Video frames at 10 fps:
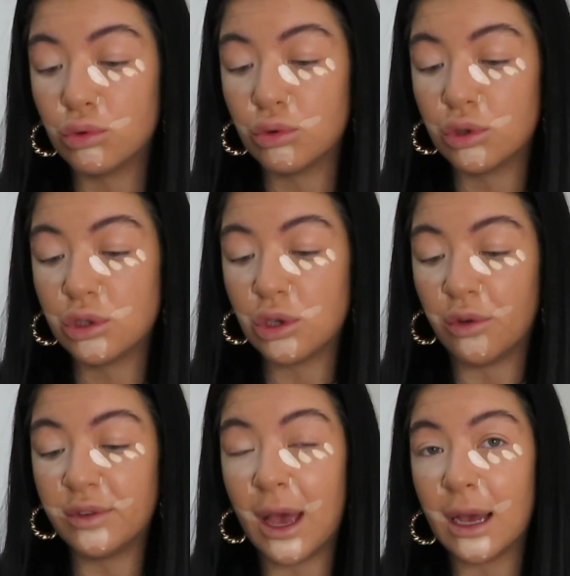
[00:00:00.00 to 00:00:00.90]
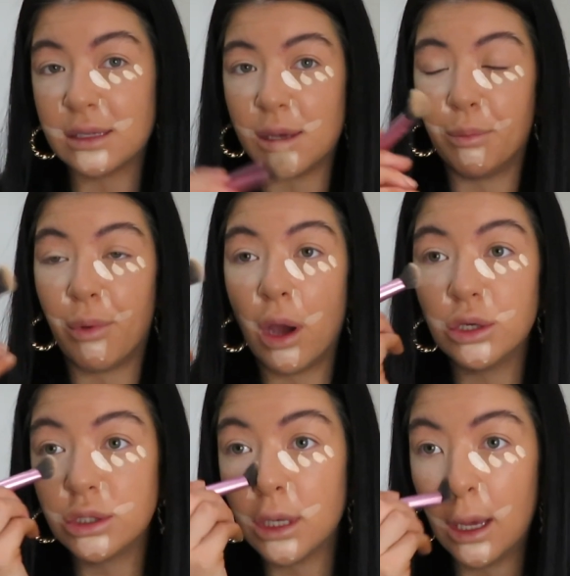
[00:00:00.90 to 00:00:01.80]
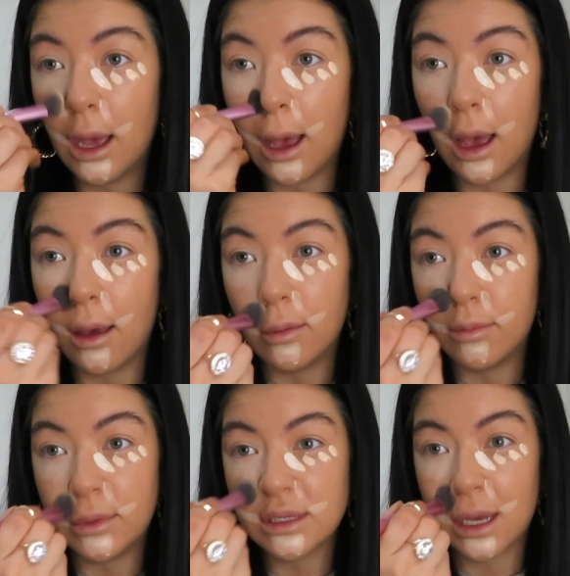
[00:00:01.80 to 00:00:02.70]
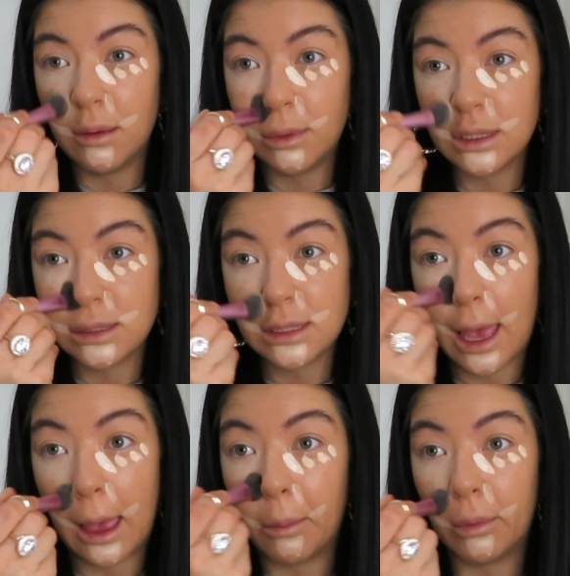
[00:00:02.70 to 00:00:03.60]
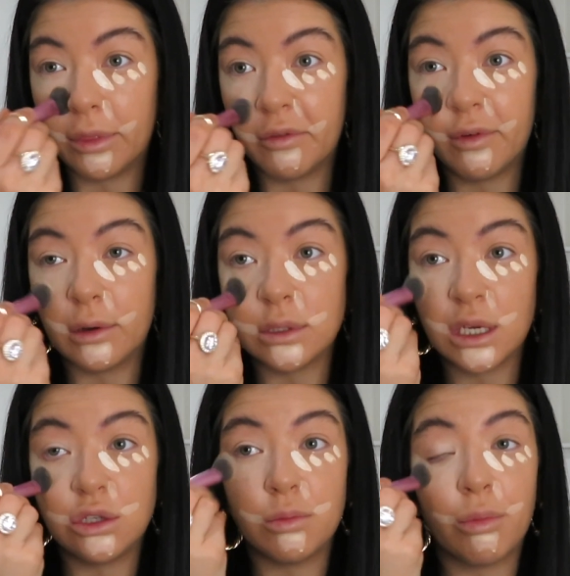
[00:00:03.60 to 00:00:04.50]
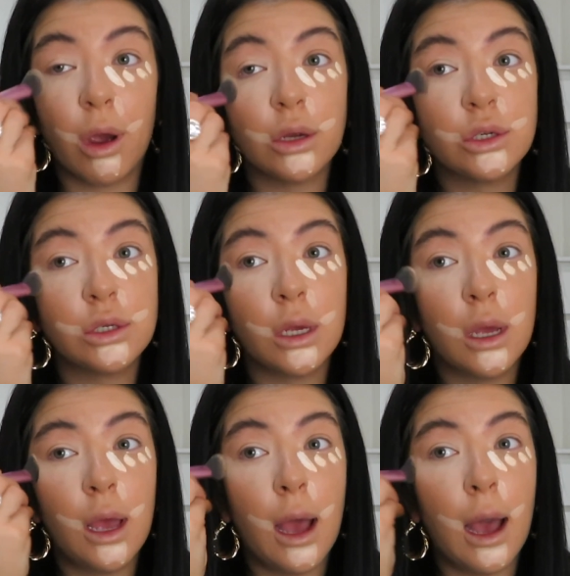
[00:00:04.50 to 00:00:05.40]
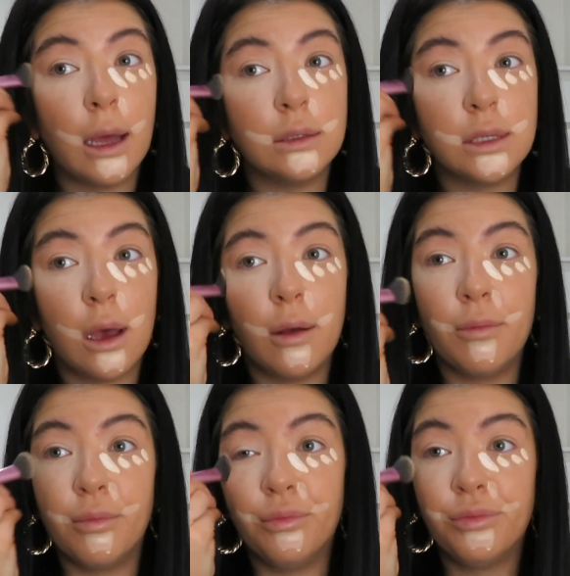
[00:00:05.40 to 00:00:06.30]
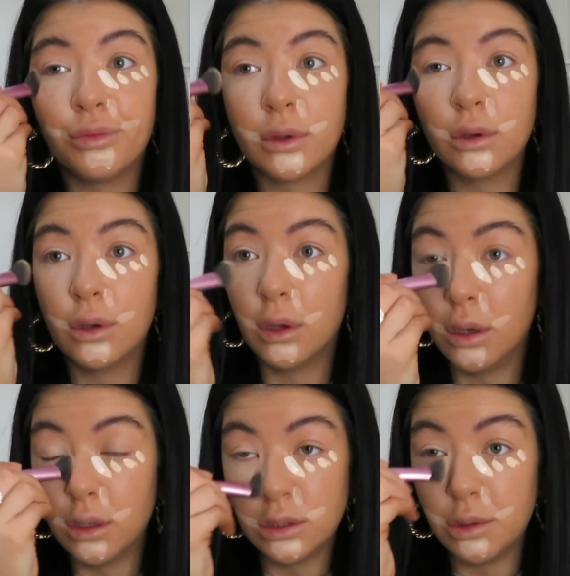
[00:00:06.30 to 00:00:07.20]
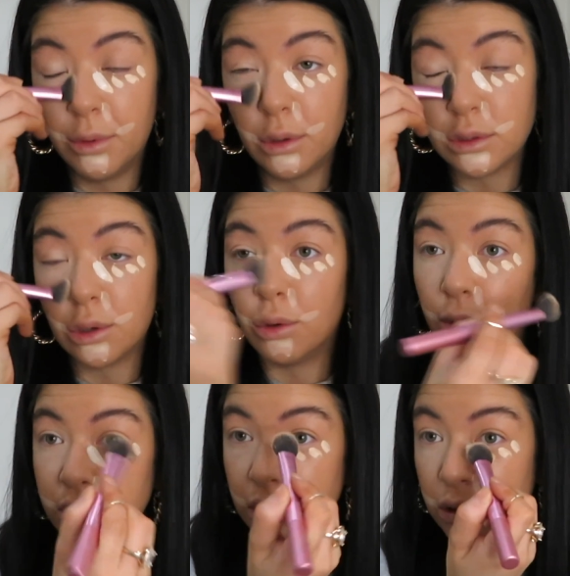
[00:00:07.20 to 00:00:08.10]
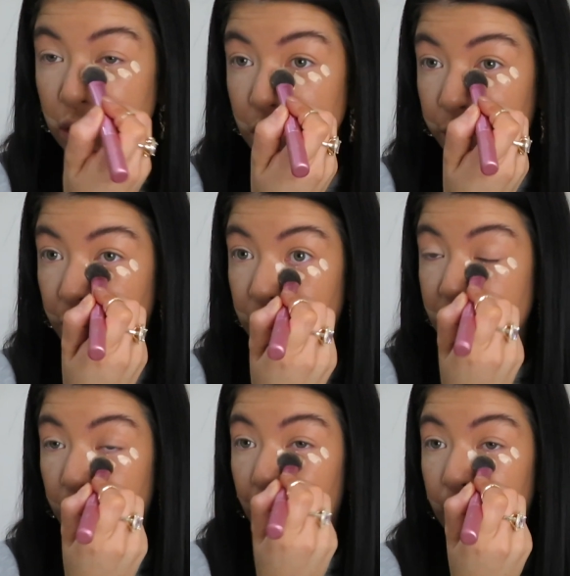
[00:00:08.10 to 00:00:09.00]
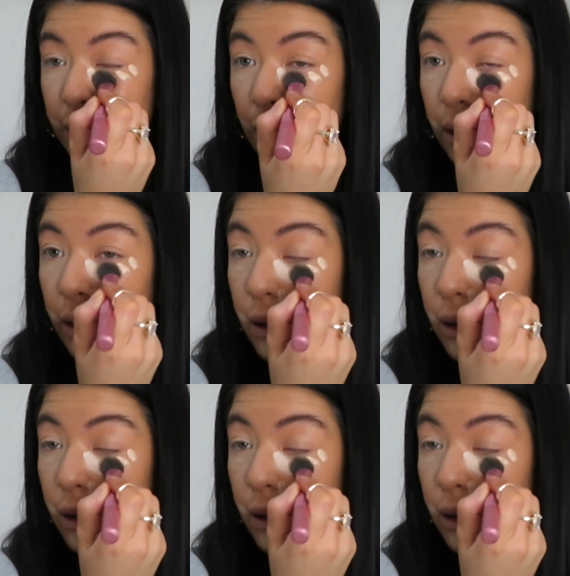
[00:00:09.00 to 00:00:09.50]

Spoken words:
Soft Accent Brush. This came in a set with the foundation brush, and to be honest, I always used to use the beauty blender,